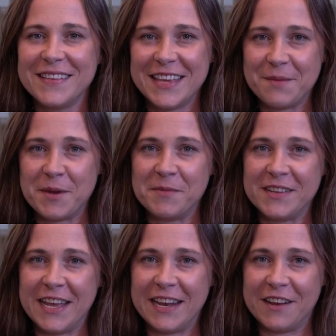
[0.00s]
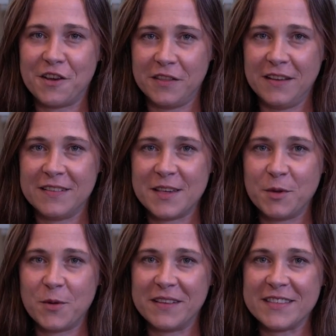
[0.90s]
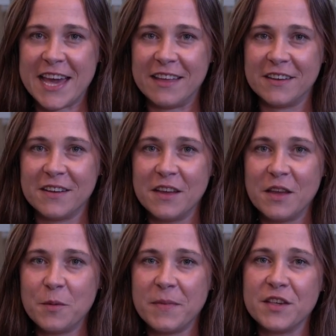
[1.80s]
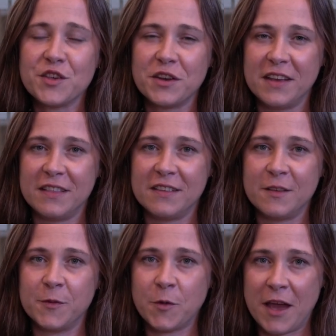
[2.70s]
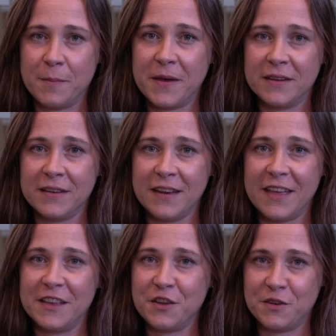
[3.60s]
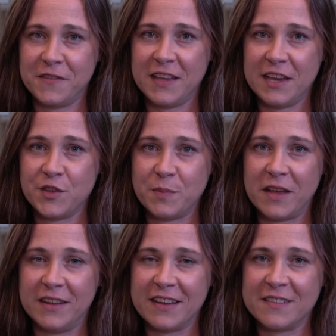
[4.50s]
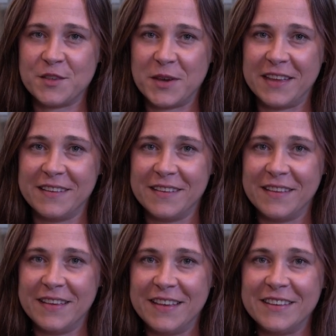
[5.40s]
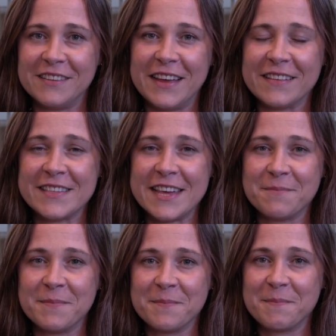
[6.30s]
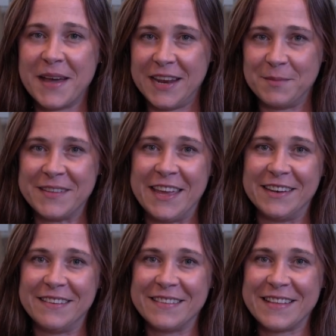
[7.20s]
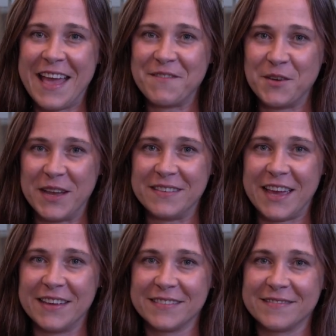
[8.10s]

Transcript: To keep up to date on all things WS Tyler, make sure to hit the subscribe button and the notification bell next to it. Until next time, my name's Candace. Have a great day.